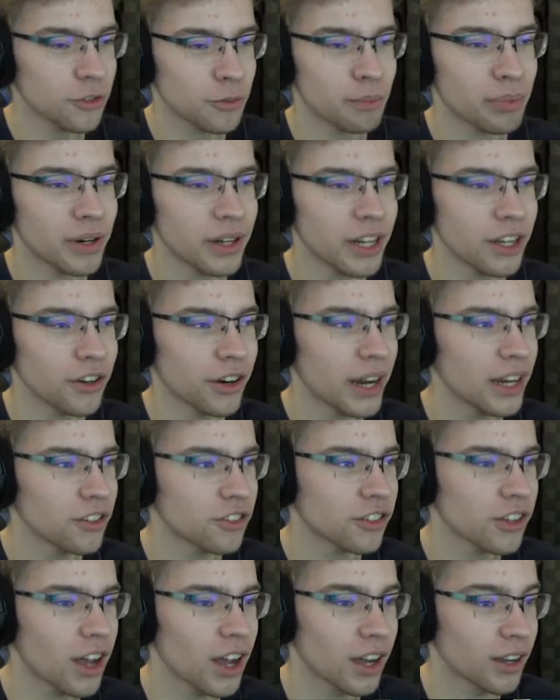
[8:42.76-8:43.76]
It's a pretty
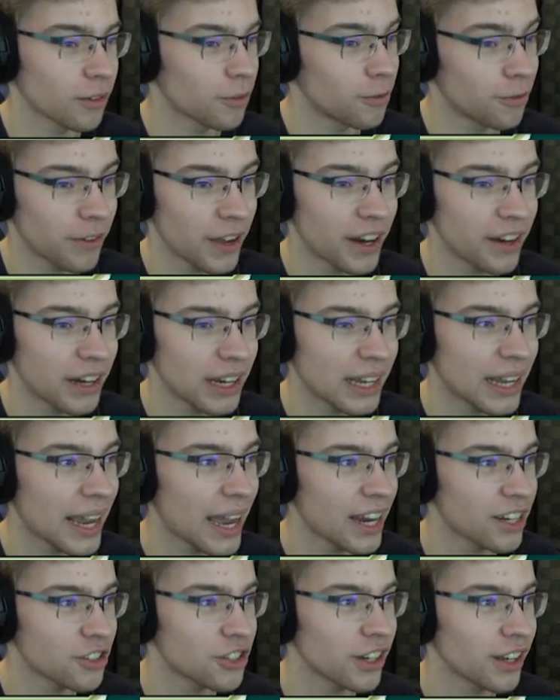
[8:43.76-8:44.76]
great song, very
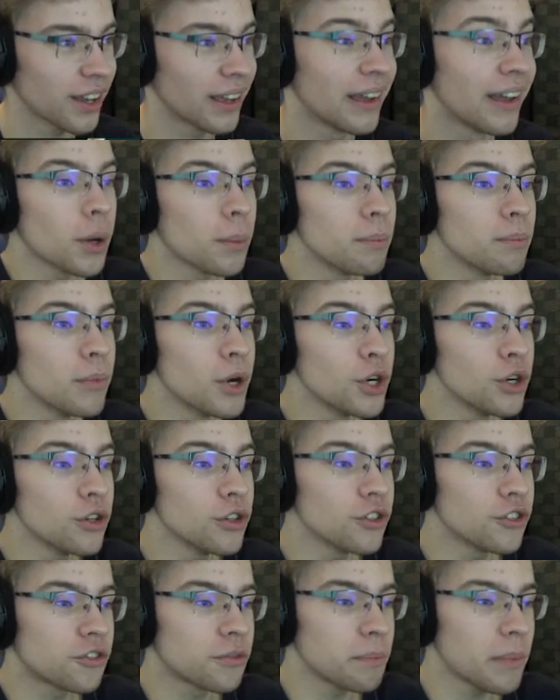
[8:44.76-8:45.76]
catchy. The
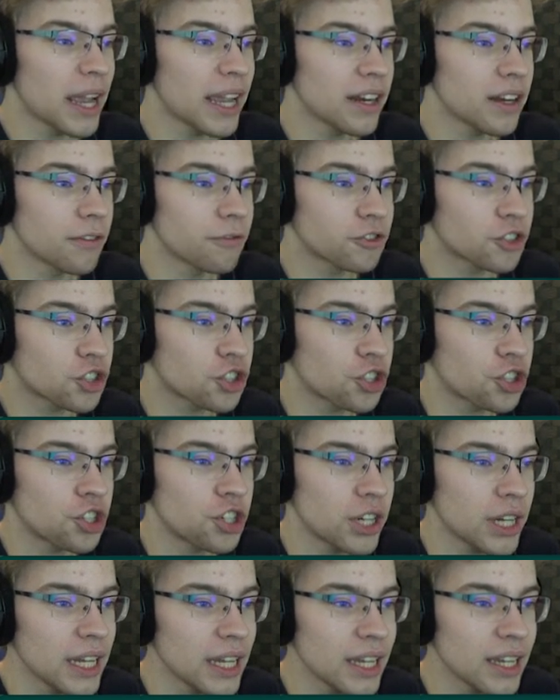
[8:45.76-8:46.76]
moon's made of
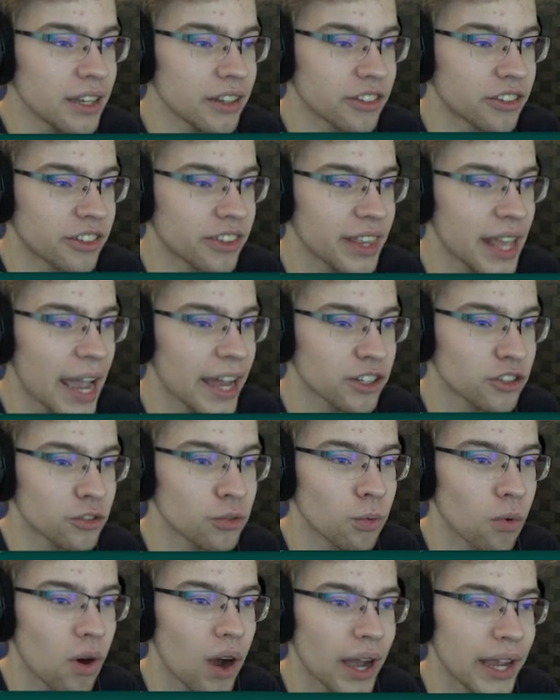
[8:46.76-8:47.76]
cheese,
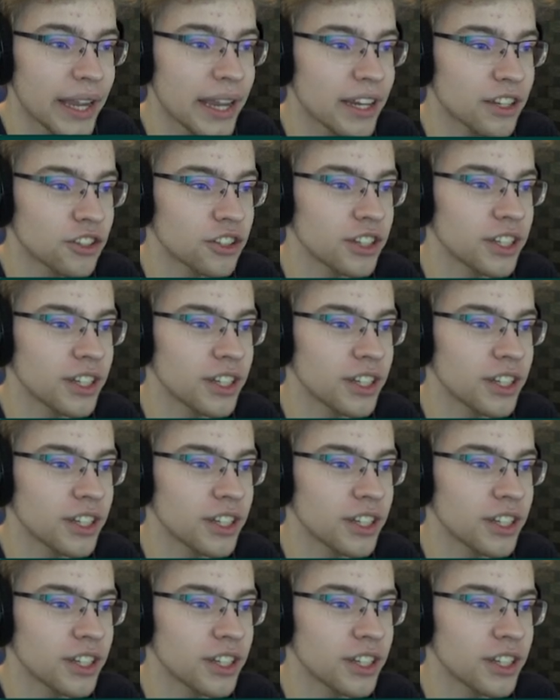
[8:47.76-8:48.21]
that's why it's